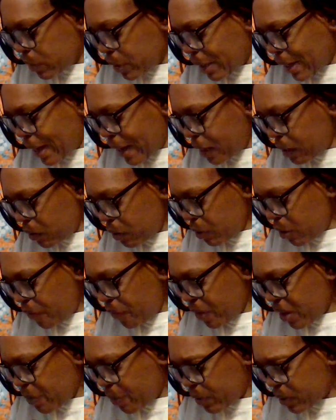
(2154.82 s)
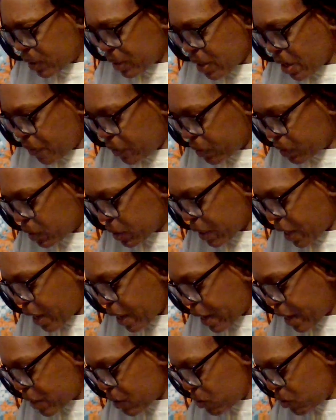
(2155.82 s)
I don't know if you can put stuff
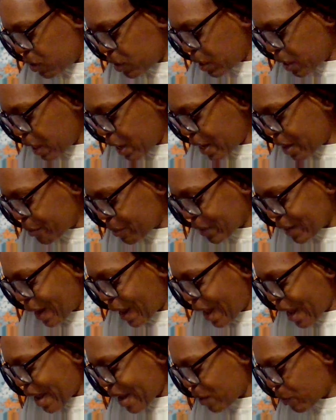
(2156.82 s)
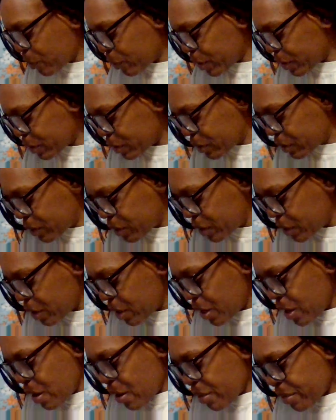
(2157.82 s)
inside. You can, but I wouldn't.
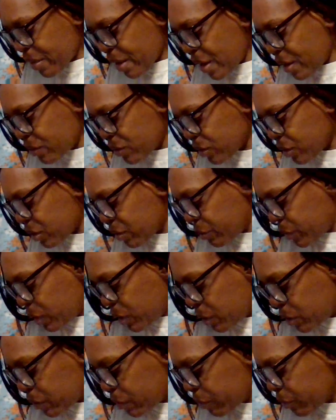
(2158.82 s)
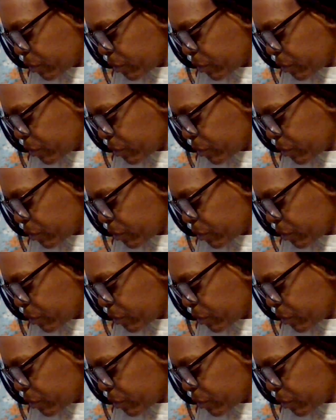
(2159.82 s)
That's just me.